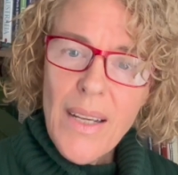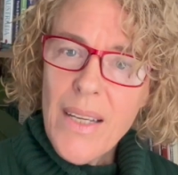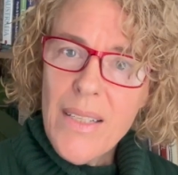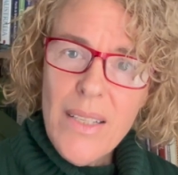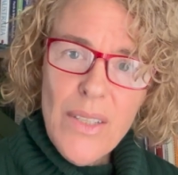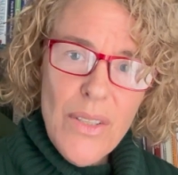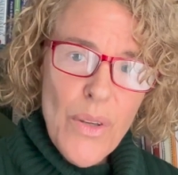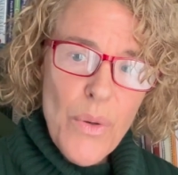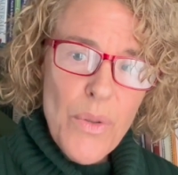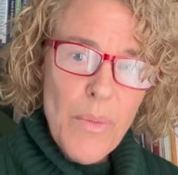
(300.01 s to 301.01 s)
it is
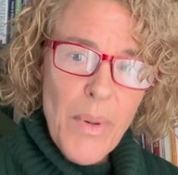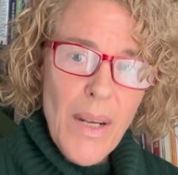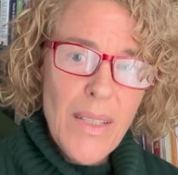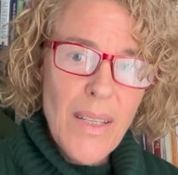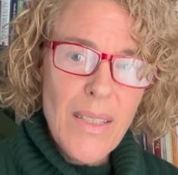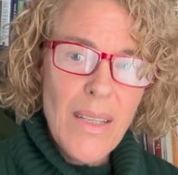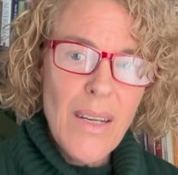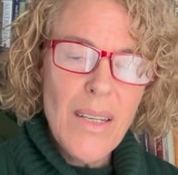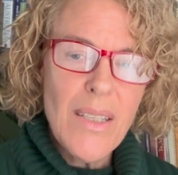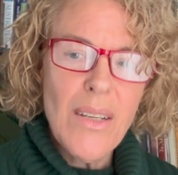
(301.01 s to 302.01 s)
no surprise that a
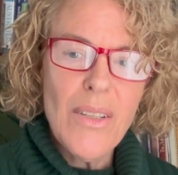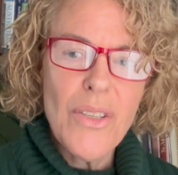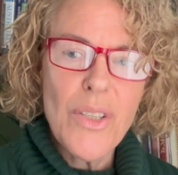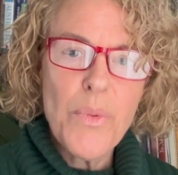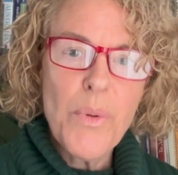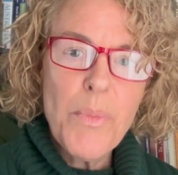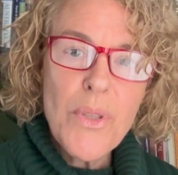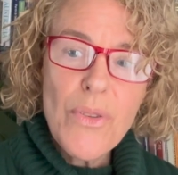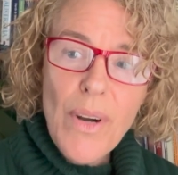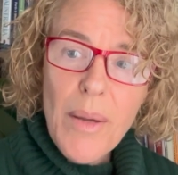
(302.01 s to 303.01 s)
cardiologist would
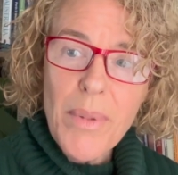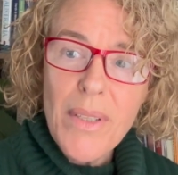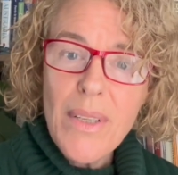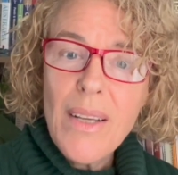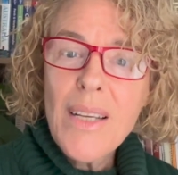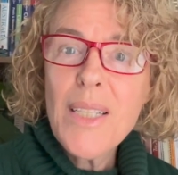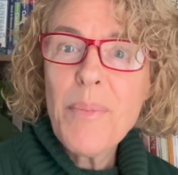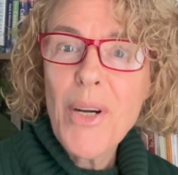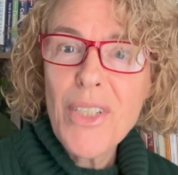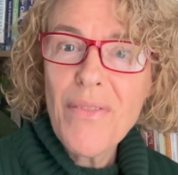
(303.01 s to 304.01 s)
prescribe it as
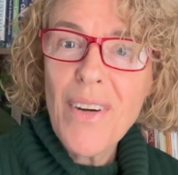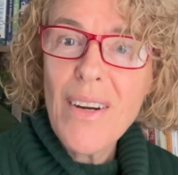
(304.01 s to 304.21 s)
part of our